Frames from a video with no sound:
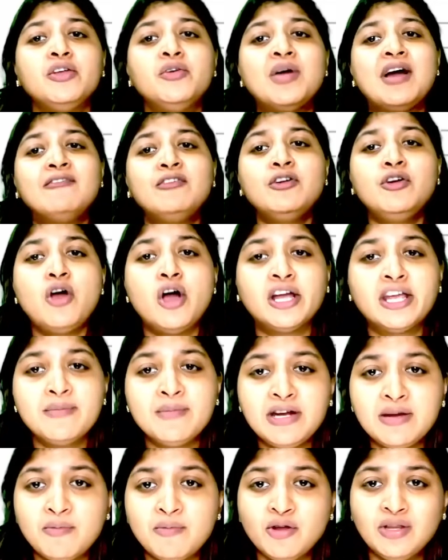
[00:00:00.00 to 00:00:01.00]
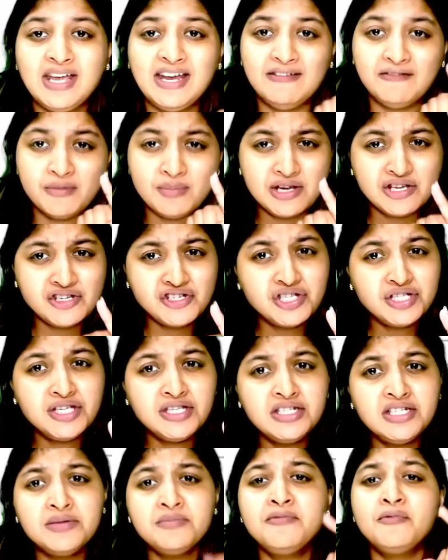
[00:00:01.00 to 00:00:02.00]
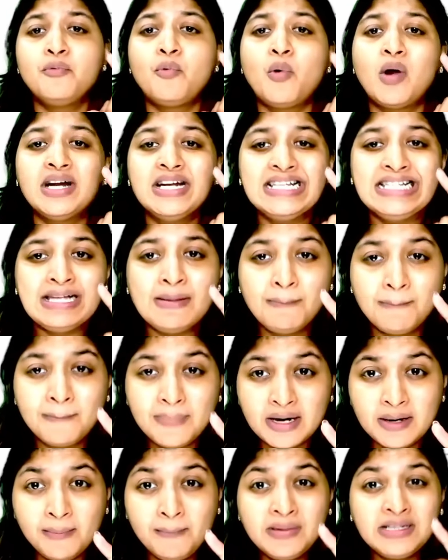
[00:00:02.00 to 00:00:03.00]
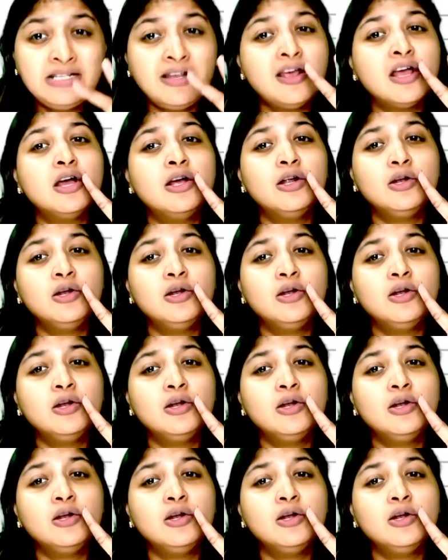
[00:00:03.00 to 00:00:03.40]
you have to document about the information system, what is the purpose,